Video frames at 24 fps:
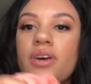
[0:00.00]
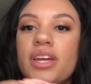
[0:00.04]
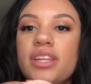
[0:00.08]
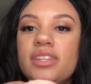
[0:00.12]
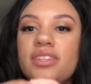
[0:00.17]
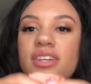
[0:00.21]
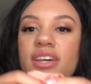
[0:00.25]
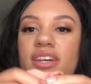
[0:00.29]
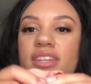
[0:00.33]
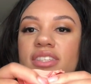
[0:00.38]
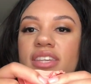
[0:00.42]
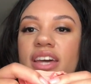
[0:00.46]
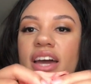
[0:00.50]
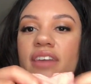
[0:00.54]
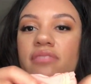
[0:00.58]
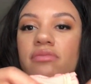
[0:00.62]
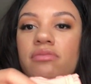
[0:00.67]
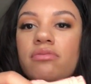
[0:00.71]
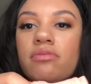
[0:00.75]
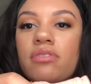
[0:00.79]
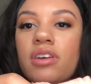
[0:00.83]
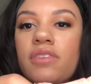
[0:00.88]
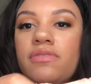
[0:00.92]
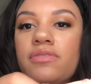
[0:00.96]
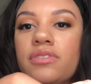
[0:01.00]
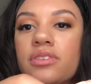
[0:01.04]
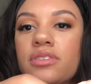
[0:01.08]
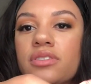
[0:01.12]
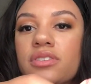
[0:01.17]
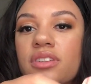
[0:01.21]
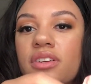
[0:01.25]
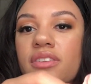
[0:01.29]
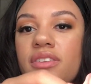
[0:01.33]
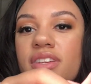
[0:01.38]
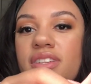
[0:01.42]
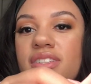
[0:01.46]
It does have
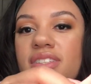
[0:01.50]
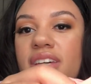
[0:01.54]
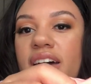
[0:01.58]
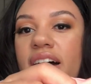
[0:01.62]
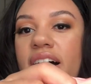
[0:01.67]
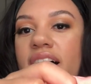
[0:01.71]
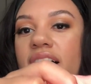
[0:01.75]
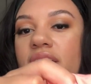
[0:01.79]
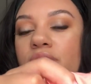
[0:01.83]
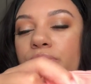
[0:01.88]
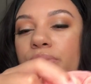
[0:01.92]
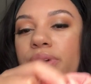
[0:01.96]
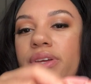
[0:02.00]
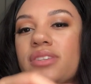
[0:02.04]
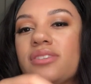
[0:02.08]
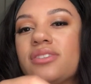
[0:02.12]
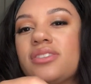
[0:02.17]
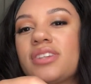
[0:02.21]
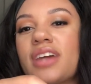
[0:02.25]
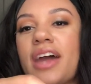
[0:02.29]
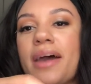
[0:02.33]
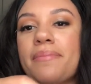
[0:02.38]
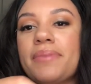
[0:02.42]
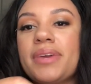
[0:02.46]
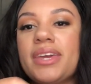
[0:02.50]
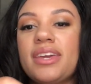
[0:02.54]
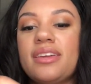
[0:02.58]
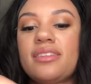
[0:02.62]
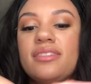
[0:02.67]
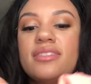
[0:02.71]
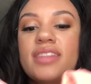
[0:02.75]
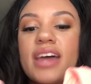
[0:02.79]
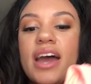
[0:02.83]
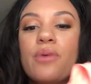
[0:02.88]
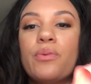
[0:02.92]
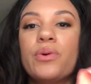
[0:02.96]
ruffles on the side, which, I
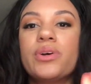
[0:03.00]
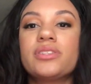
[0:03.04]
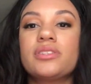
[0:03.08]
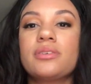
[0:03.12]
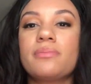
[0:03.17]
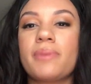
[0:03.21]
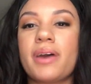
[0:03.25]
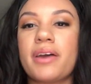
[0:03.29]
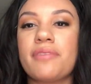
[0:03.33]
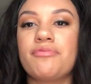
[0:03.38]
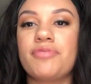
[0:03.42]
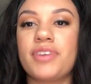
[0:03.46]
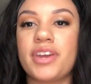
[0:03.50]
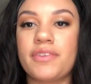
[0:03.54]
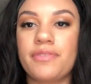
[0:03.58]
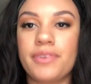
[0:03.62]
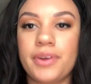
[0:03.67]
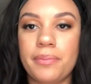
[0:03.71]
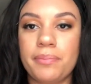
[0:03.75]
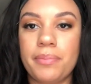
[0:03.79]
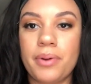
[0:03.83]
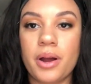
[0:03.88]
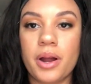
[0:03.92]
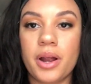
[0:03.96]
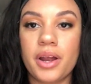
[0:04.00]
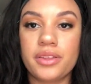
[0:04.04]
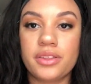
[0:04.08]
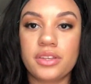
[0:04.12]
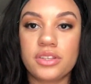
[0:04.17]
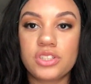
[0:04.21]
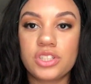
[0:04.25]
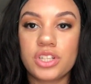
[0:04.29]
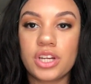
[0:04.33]
mean, that wasn't my favorite part of the